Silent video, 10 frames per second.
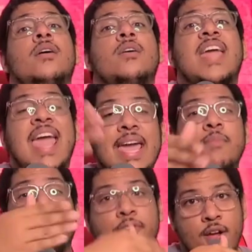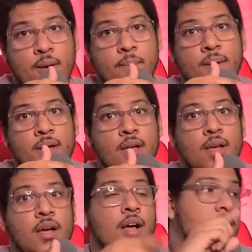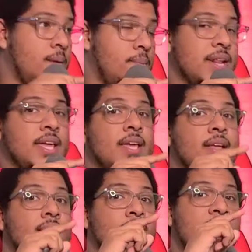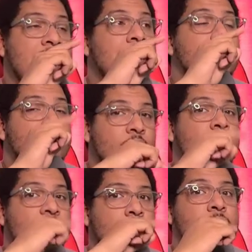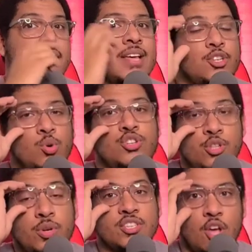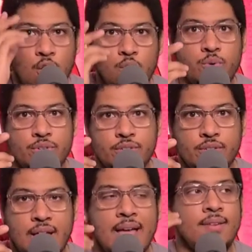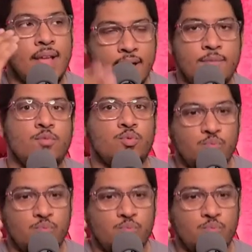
came from a company came from a company that George Lucas owned and, and